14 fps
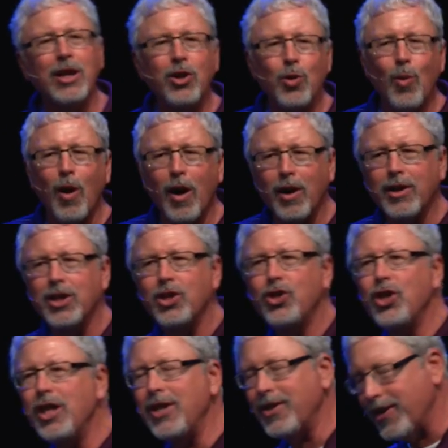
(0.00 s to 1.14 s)
that you are to
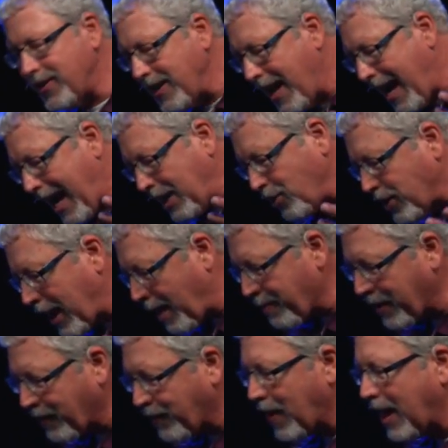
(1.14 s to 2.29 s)
Jesus and you say, I'm
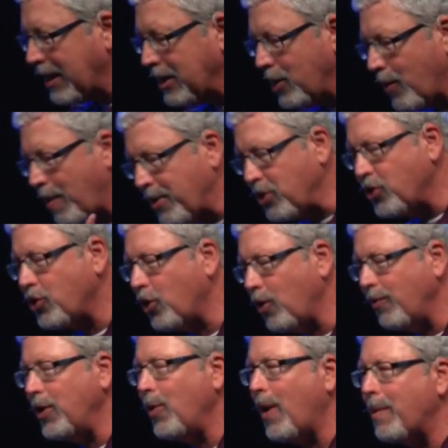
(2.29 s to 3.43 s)
going to follow you, I'm going to
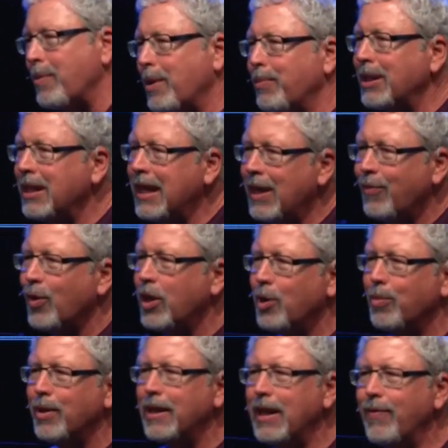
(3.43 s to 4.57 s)
serve you, I'm going to believe what you
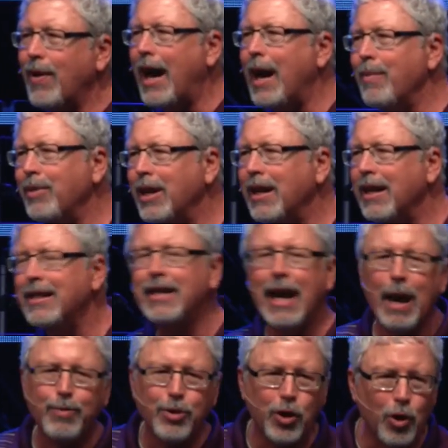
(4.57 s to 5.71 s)
believe, I'm going to
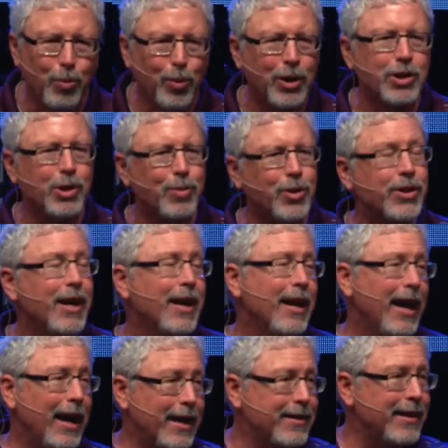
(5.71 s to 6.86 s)
adopt your principles.
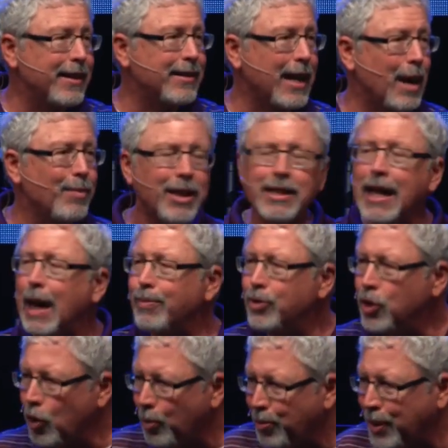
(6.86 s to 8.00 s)
In a sense, I'm going to adopt
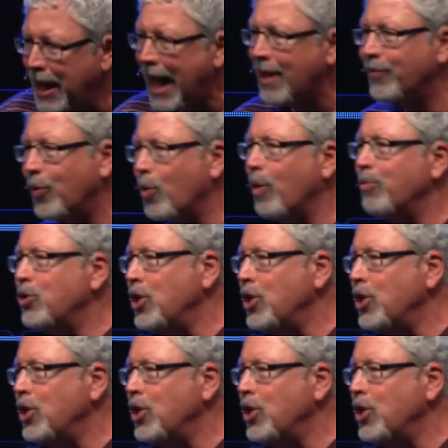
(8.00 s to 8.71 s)
your platform,